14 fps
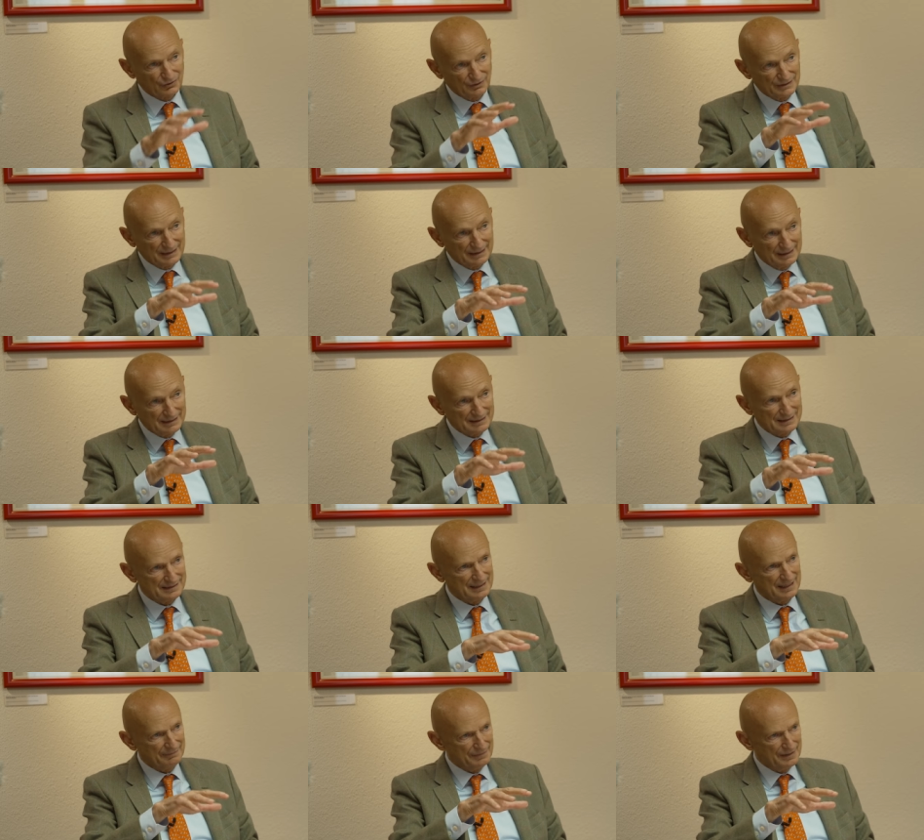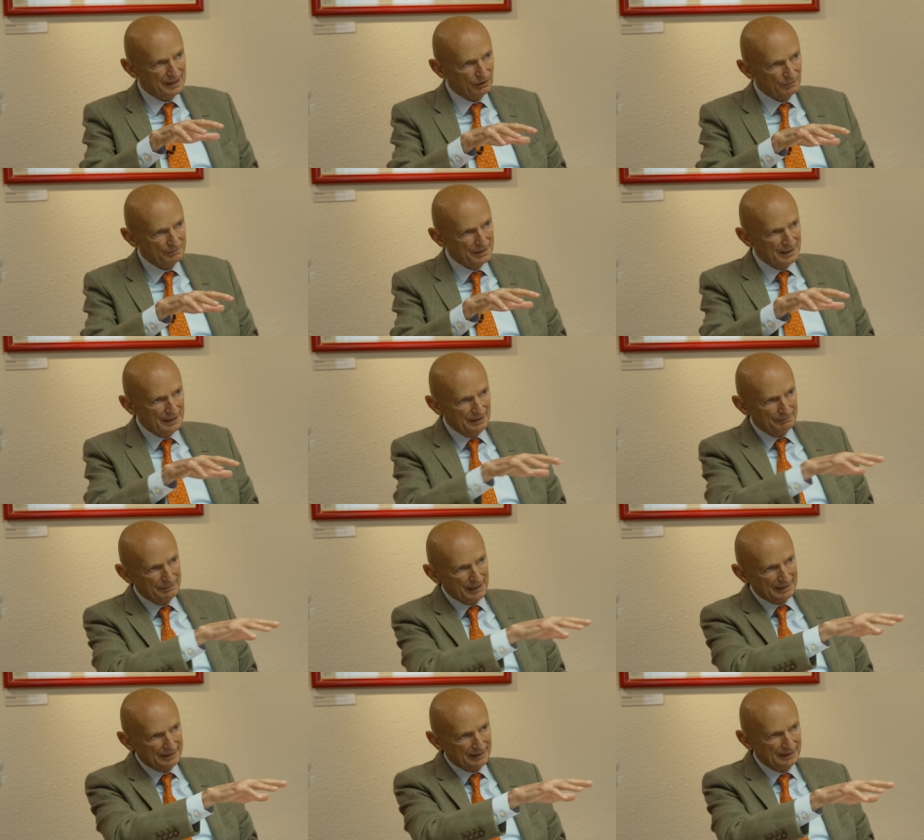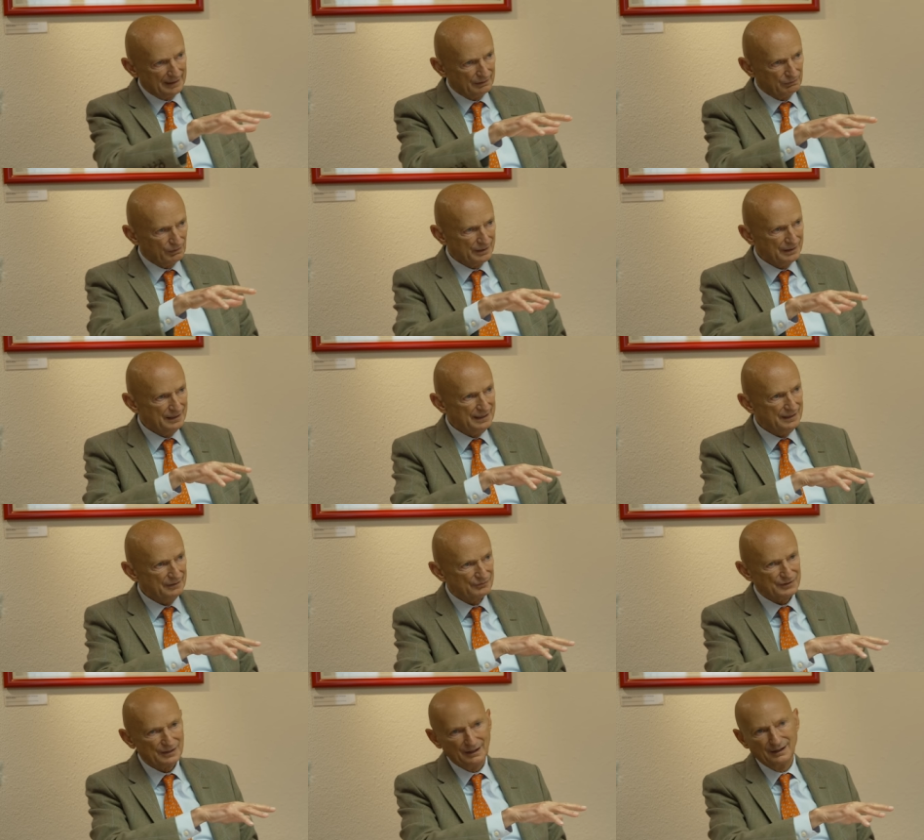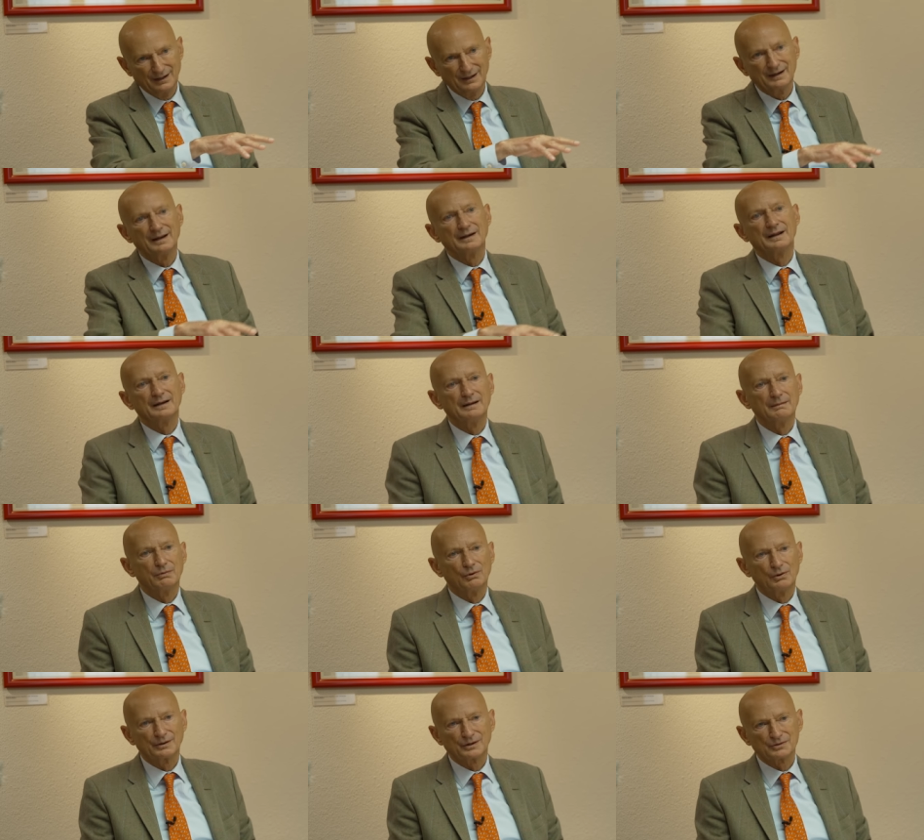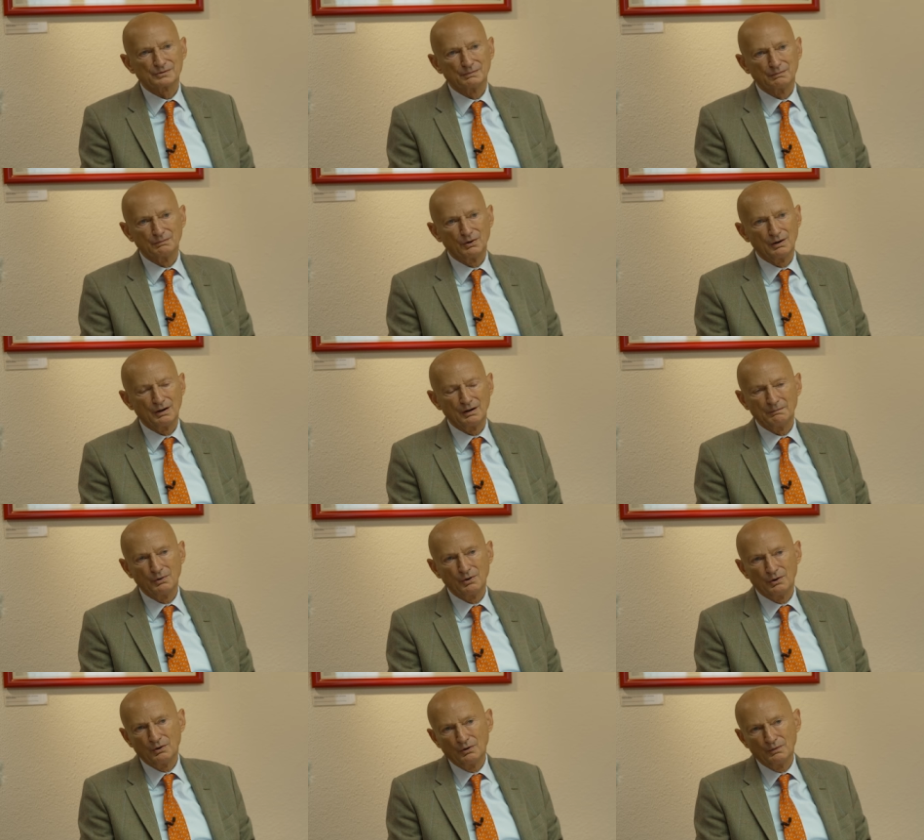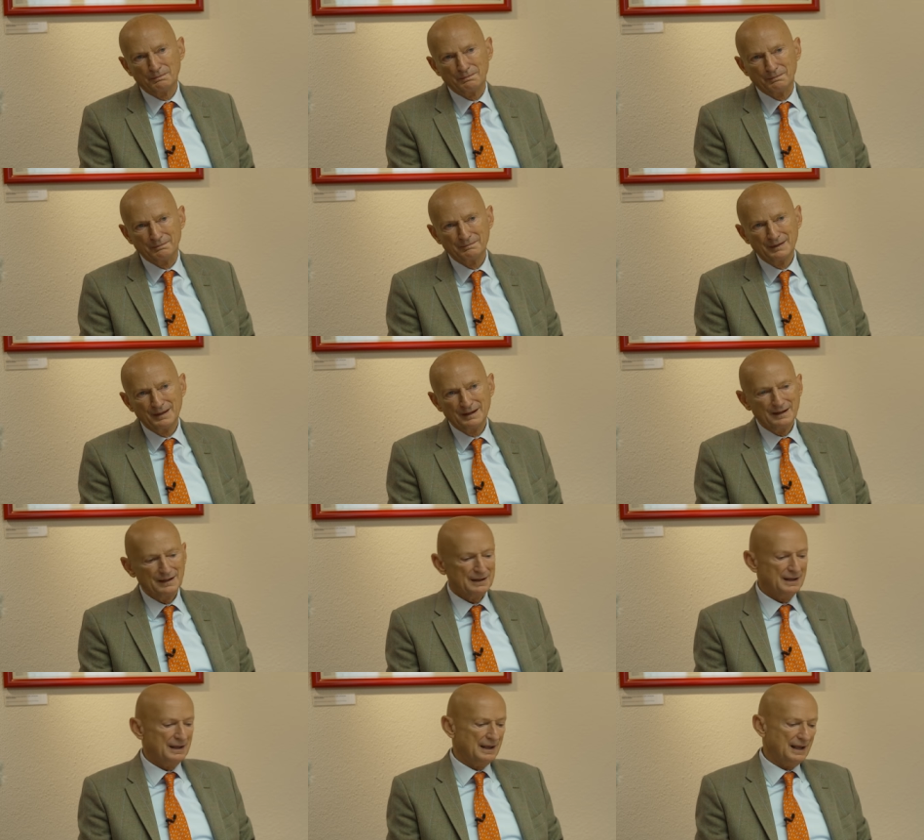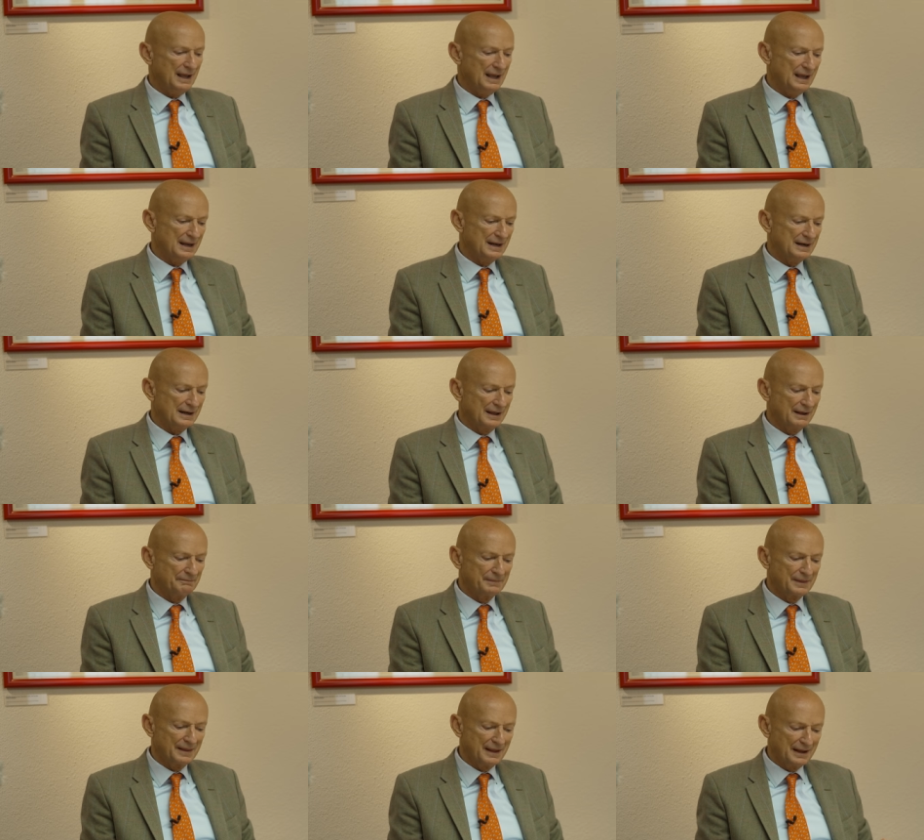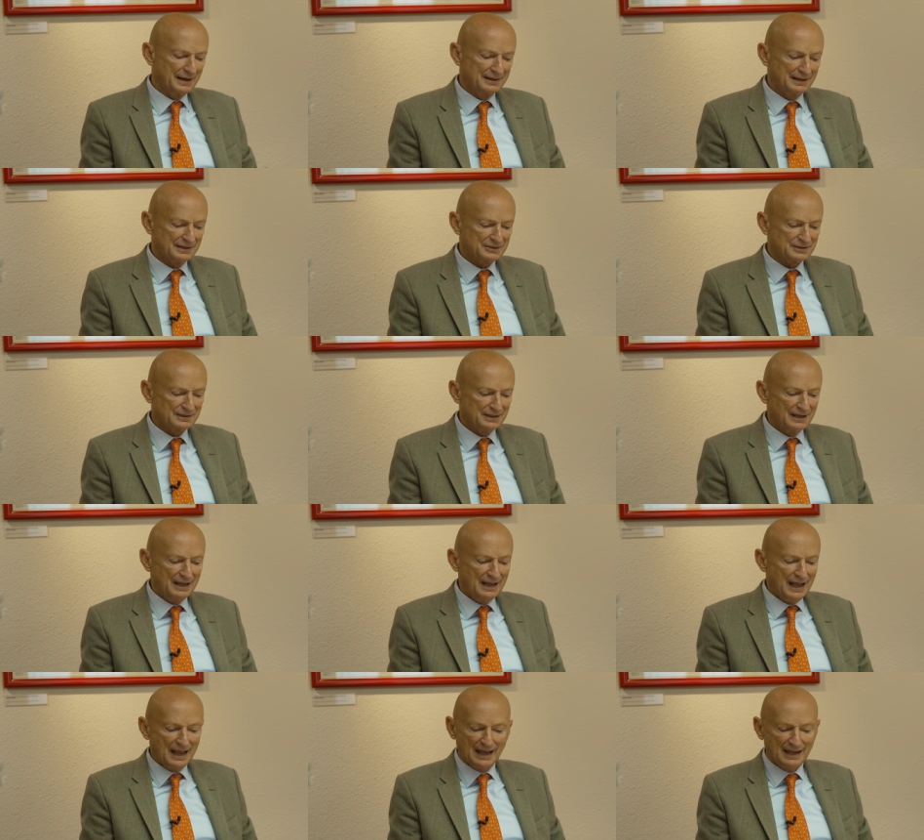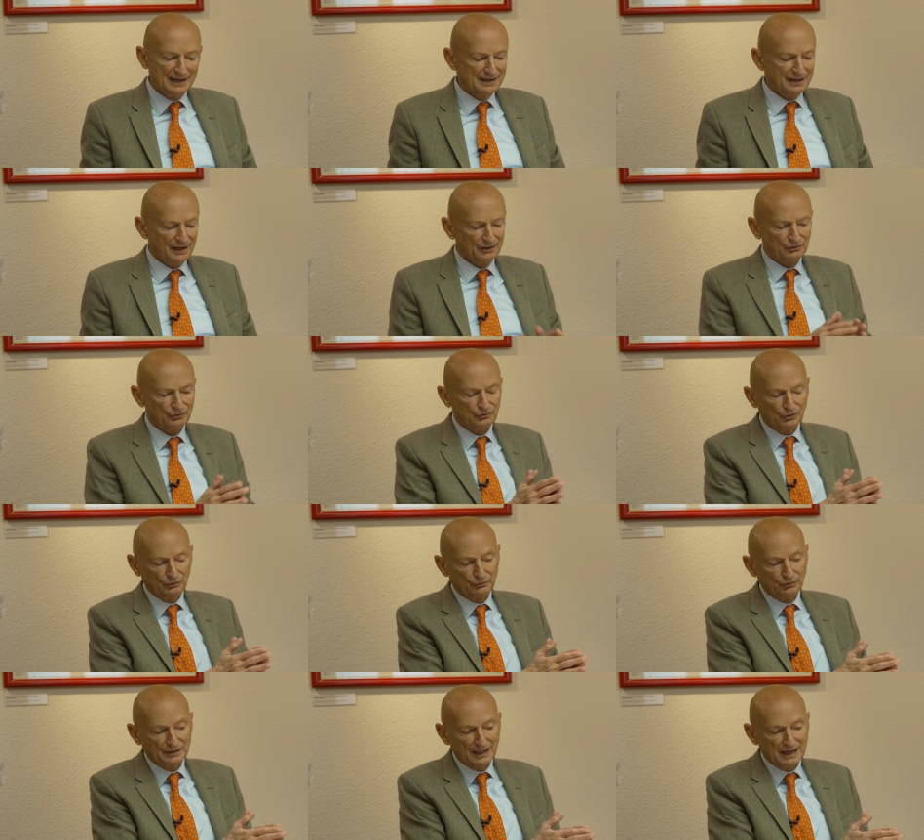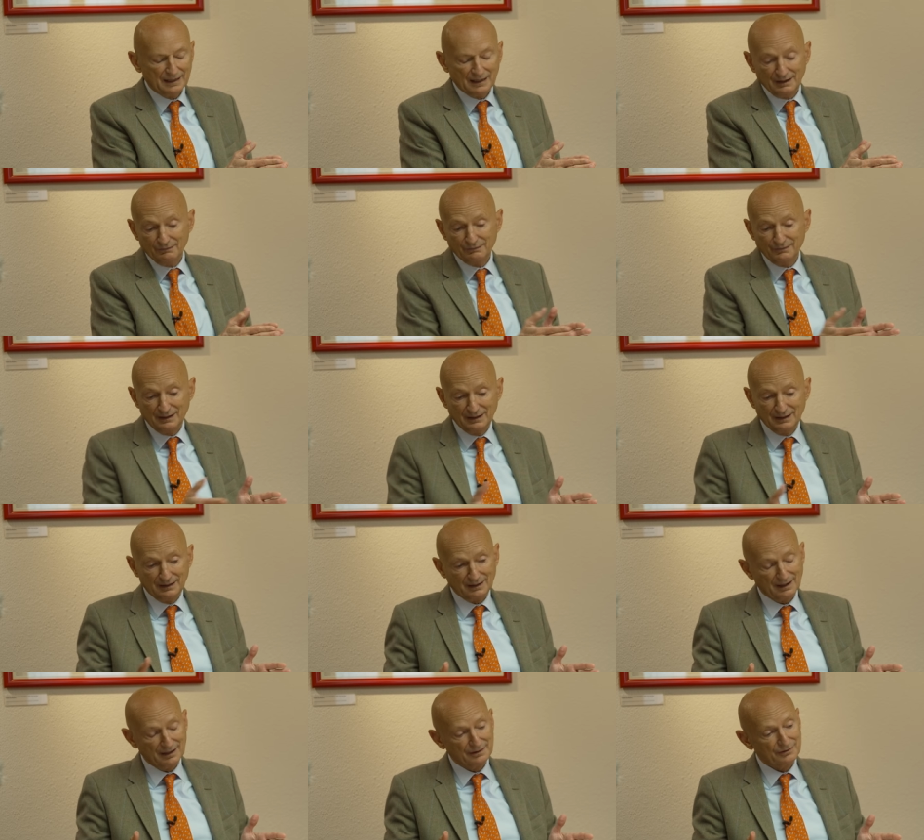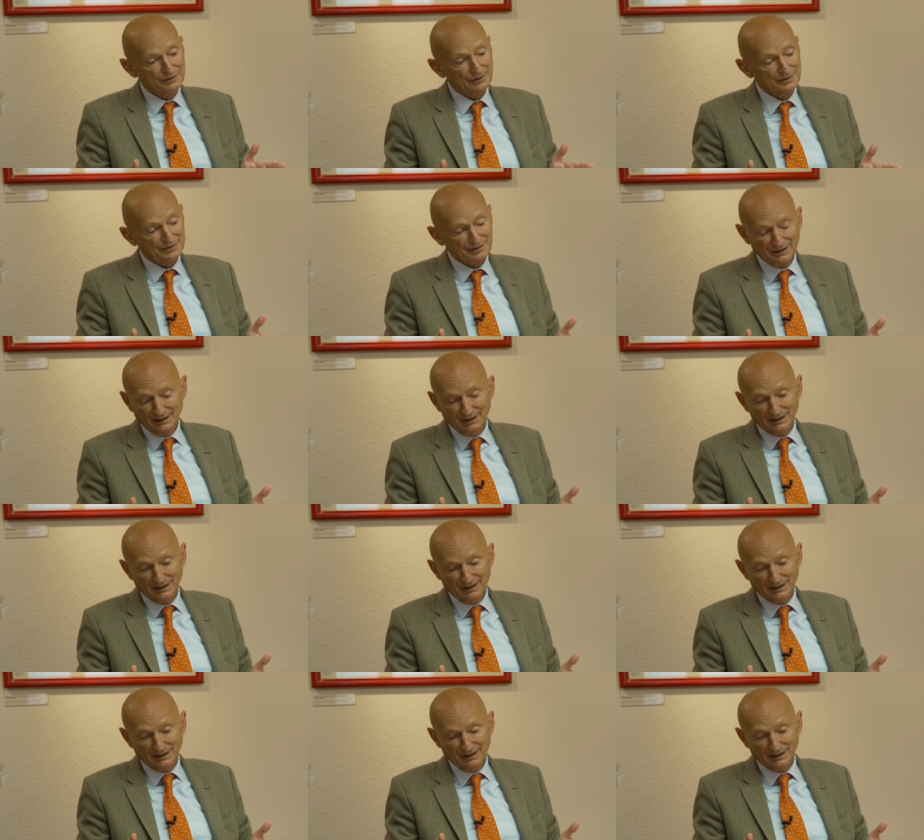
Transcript: So I think this is done now better that one leaves the, the, the borders more, more open. And um, this, and to, to take even in countries